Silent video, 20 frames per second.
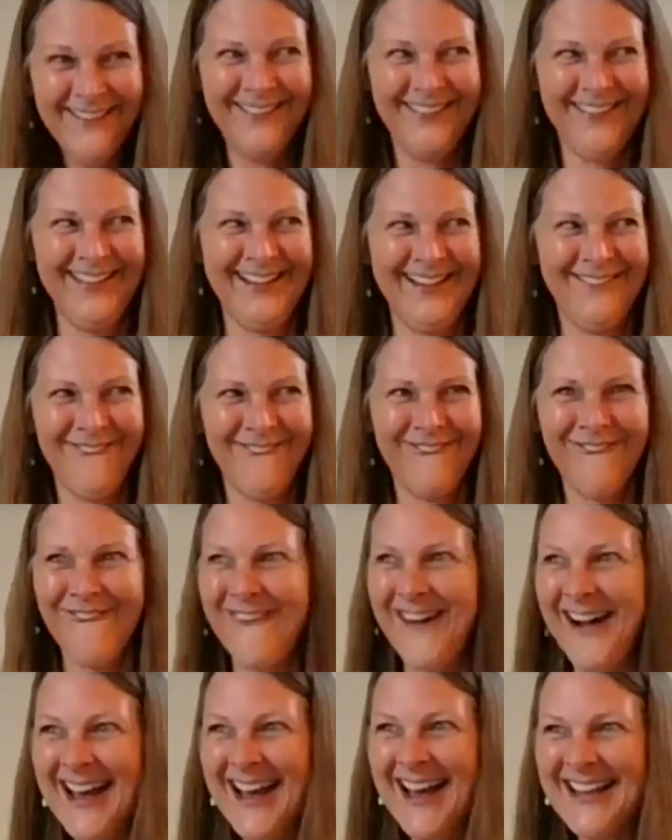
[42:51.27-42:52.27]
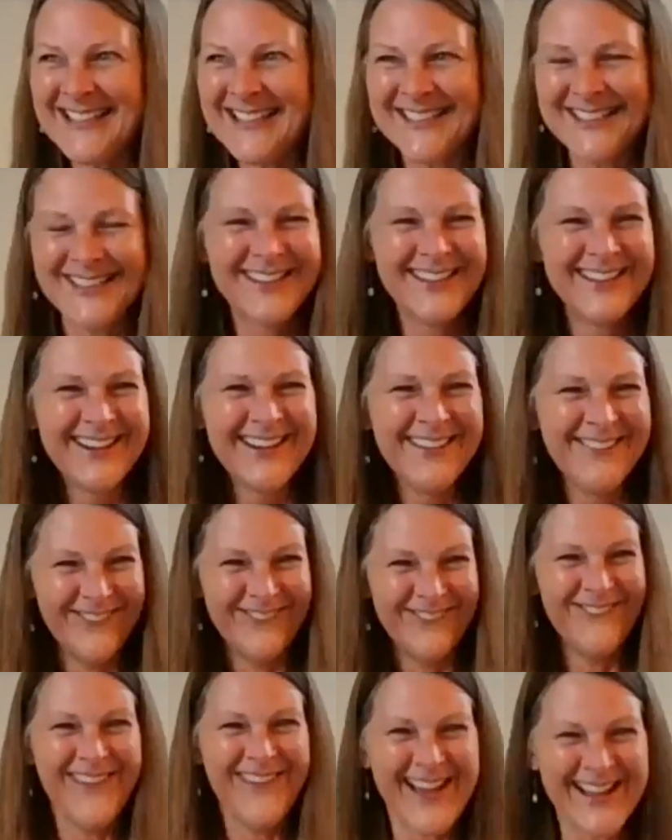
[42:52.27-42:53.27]
Like, what?
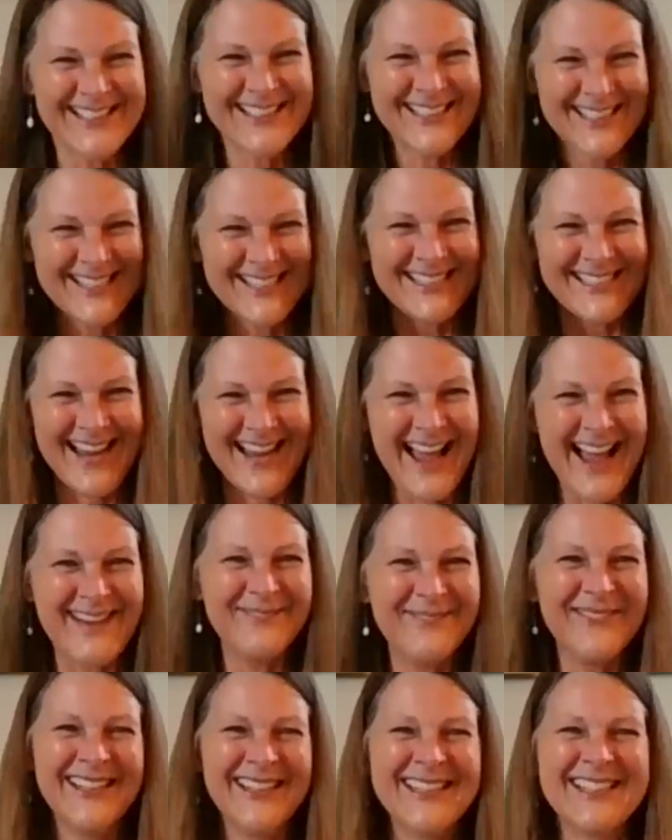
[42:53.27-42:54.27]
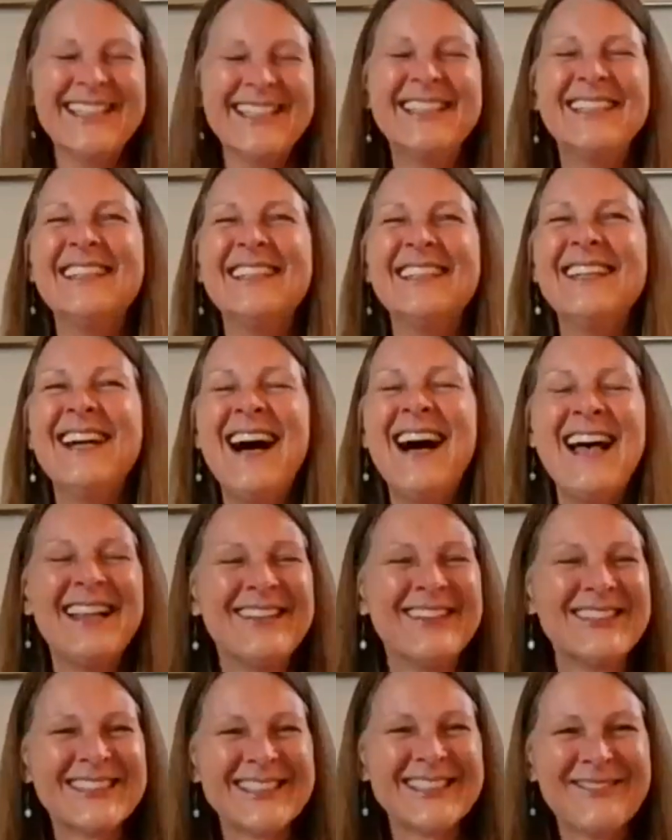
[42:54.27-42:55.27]
What just happened? I
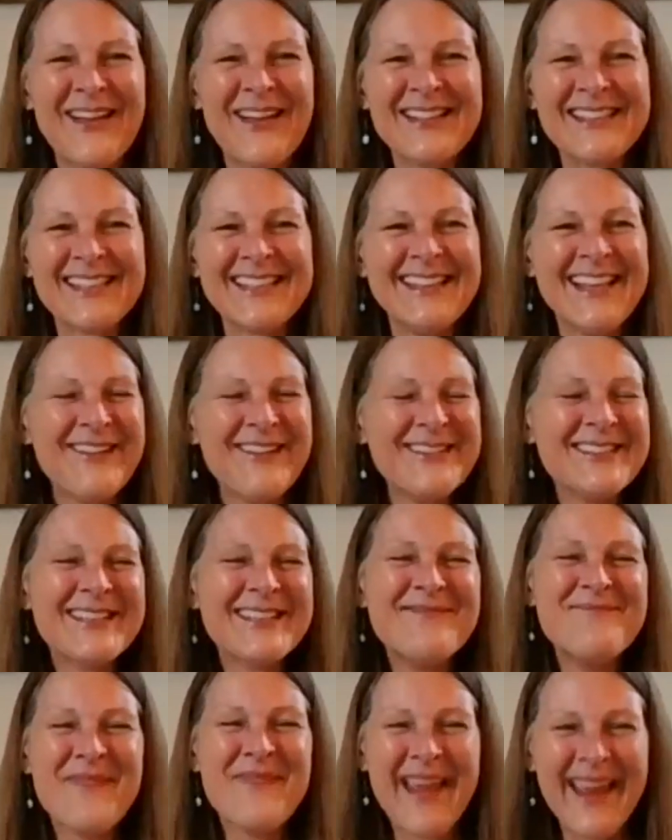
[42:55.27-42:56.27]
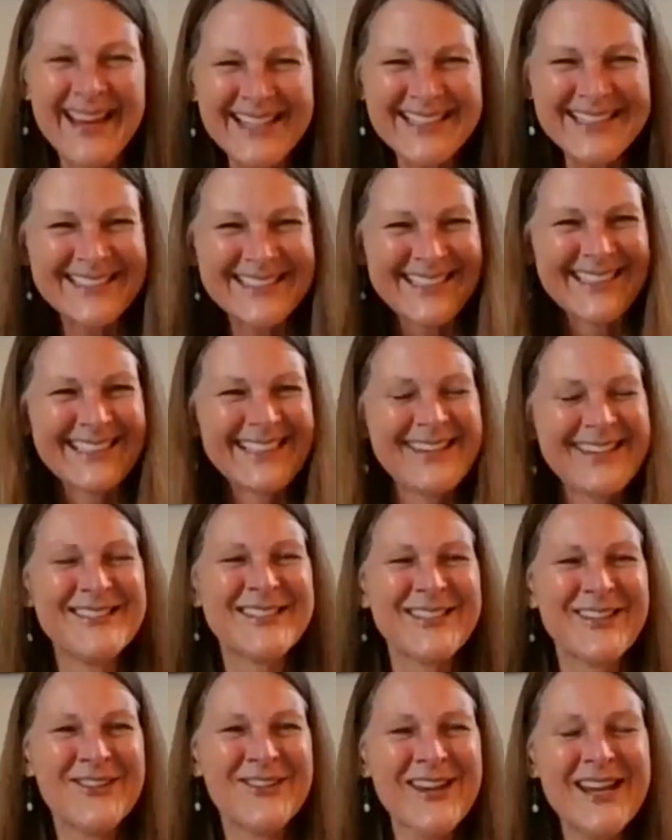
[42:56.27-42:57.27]
looked at him, I said, that was amazing. That
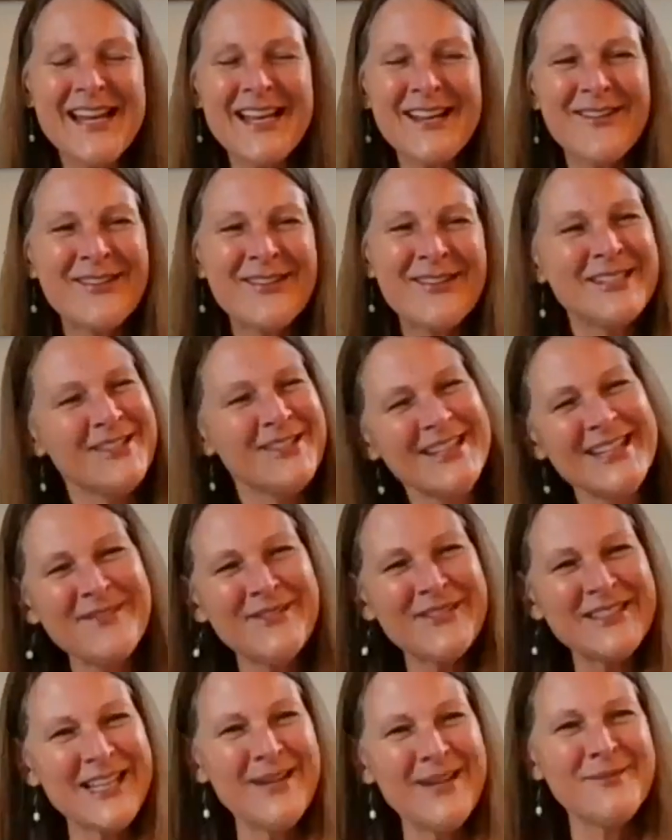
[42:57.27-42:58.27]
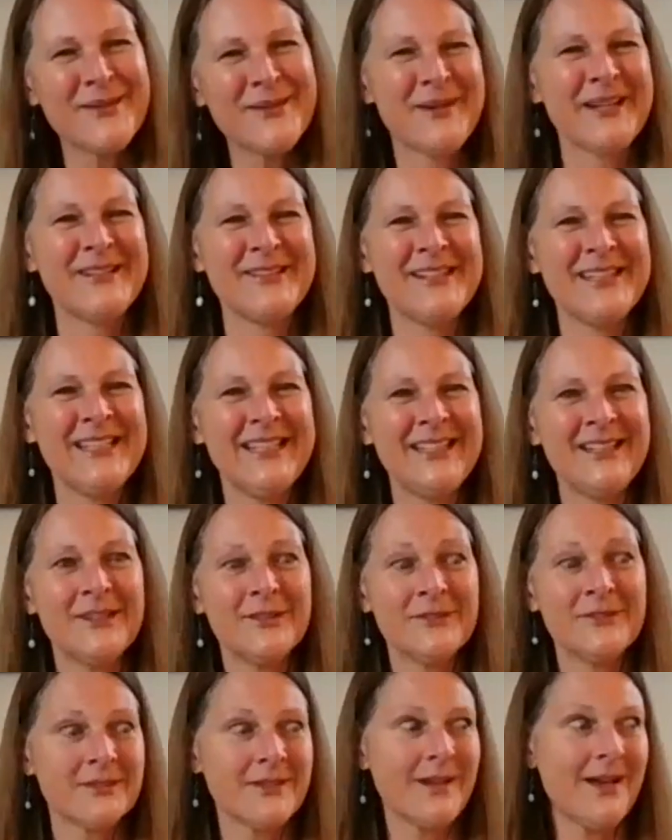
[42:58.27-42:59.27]
was so great. I go, and you didn't even tell me about your knee. He
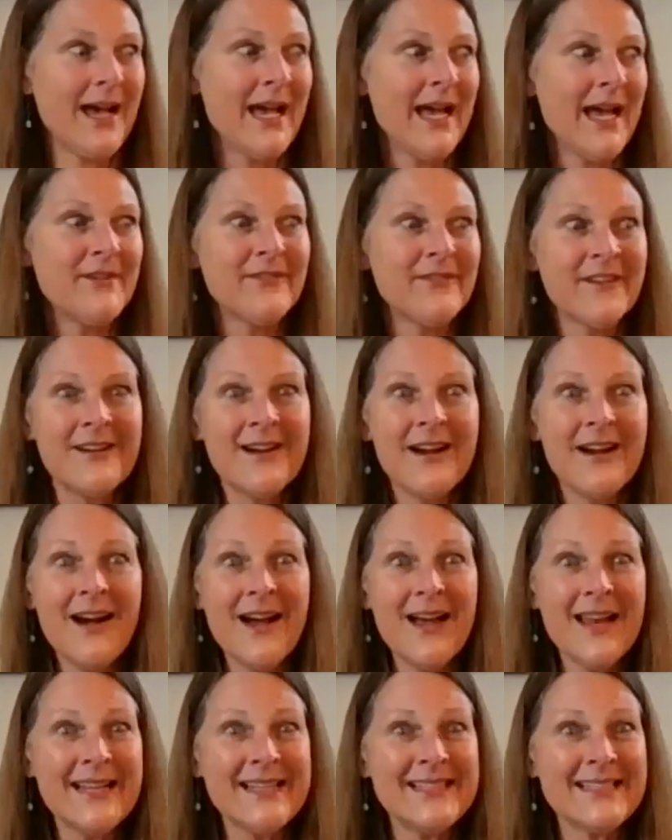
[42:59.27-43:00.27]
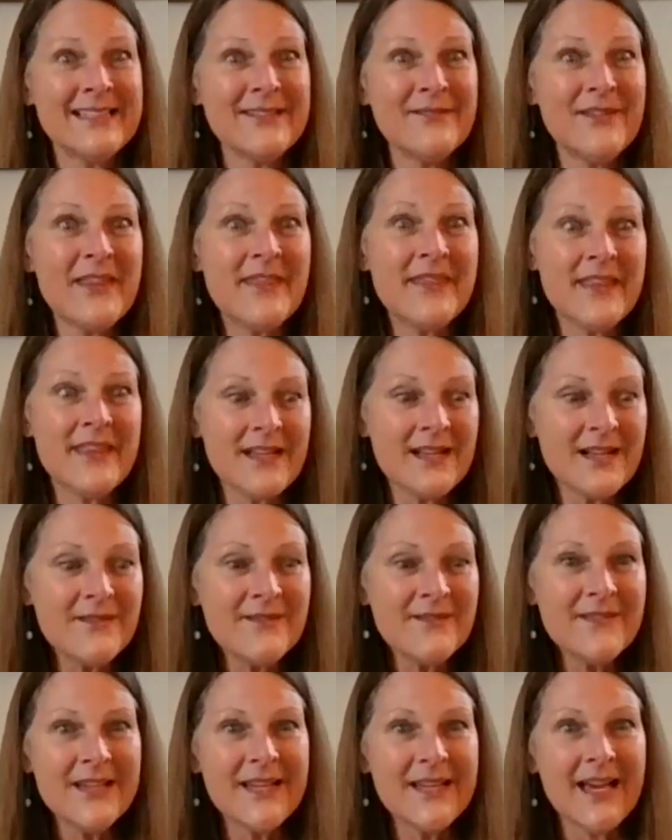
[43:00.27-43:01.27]
goes, I forgot. I didn't even think
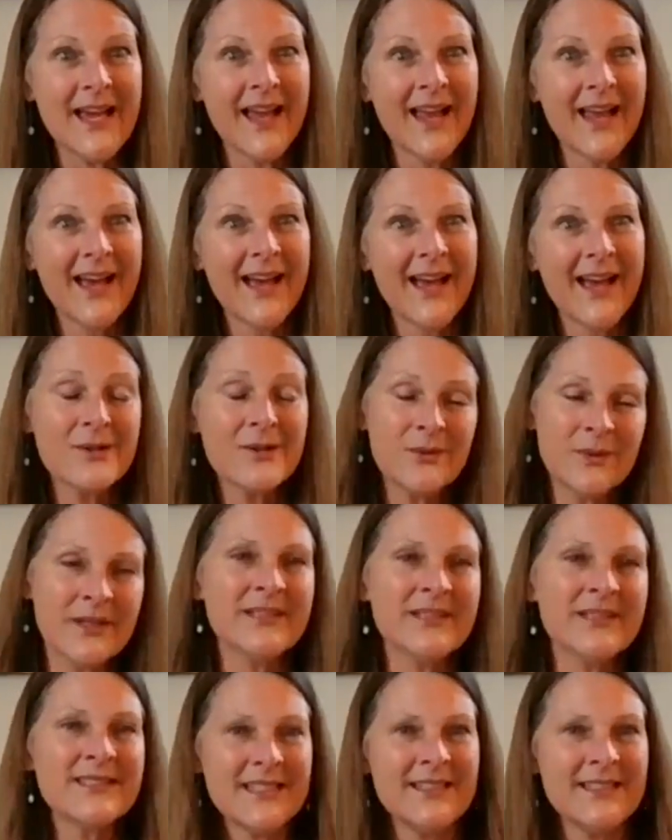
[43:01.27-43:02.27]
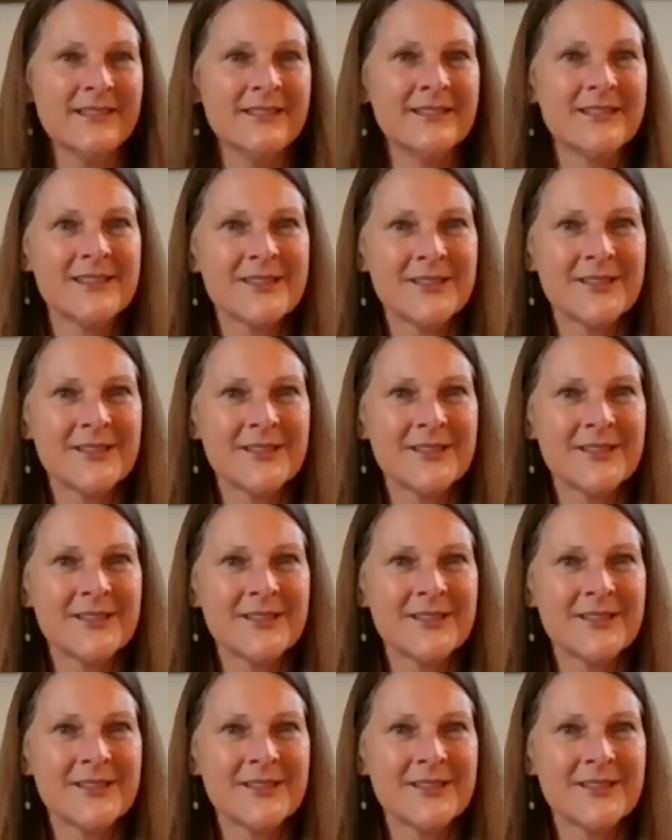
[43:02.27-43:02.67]
of it. I go, well, it's healed.